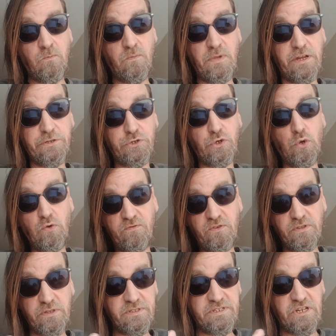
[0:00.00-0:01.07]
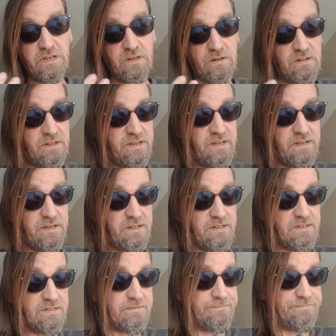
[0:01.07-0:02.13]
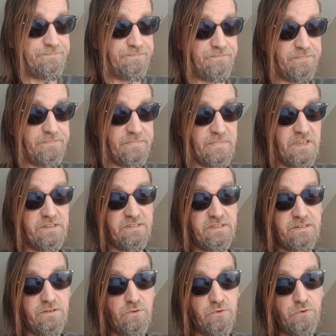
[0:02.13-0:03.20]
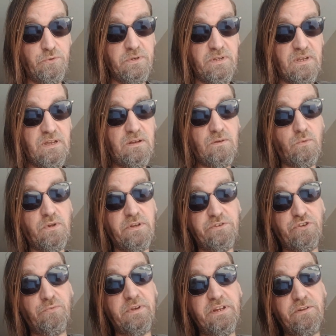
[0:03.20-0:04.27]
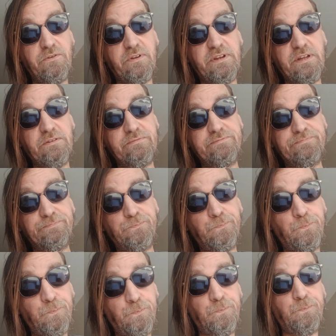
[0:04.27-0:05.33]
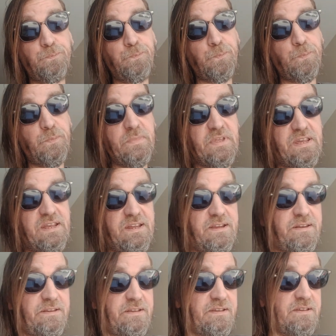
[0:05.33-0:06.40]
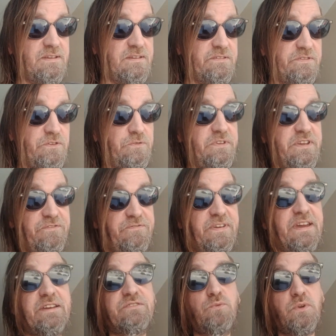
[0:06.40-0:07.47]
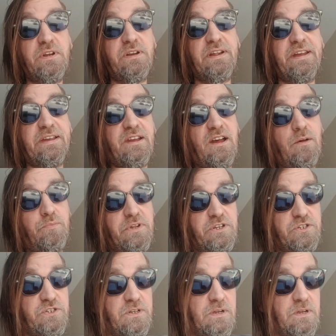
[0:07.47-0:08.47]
I took over the channel, and they said, don't do it again or we're going to terminate your account. And so the effects, what did I accomplish?